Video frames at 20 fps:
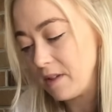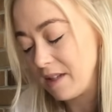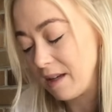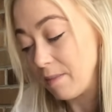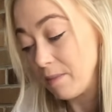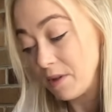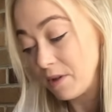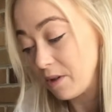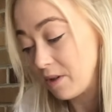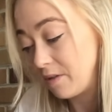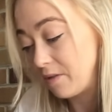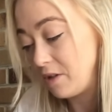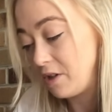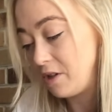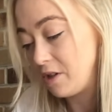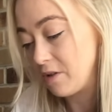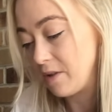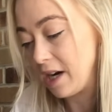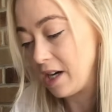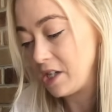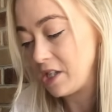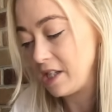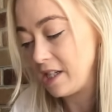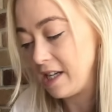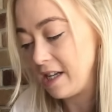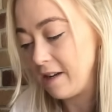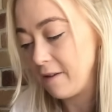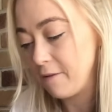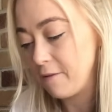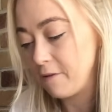some sort of new direction
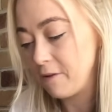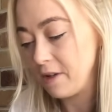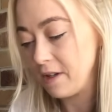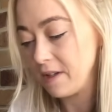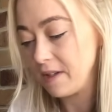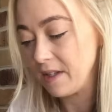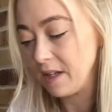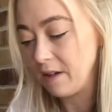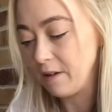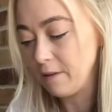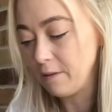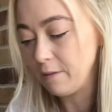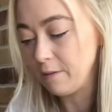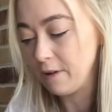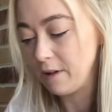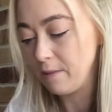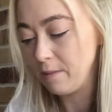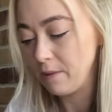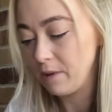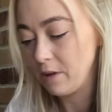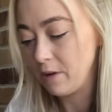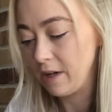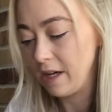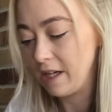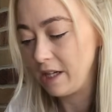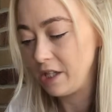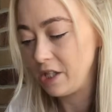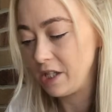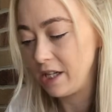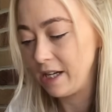here for yourself and
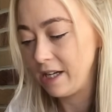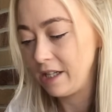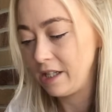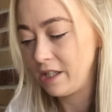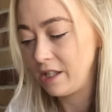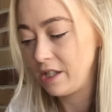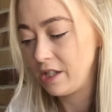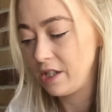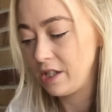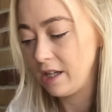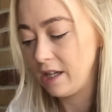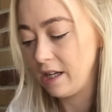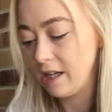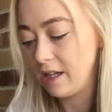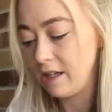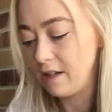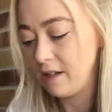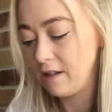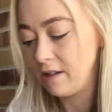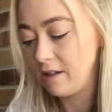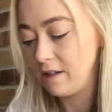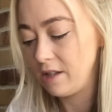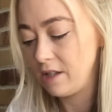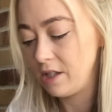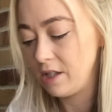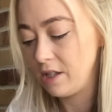create a change. And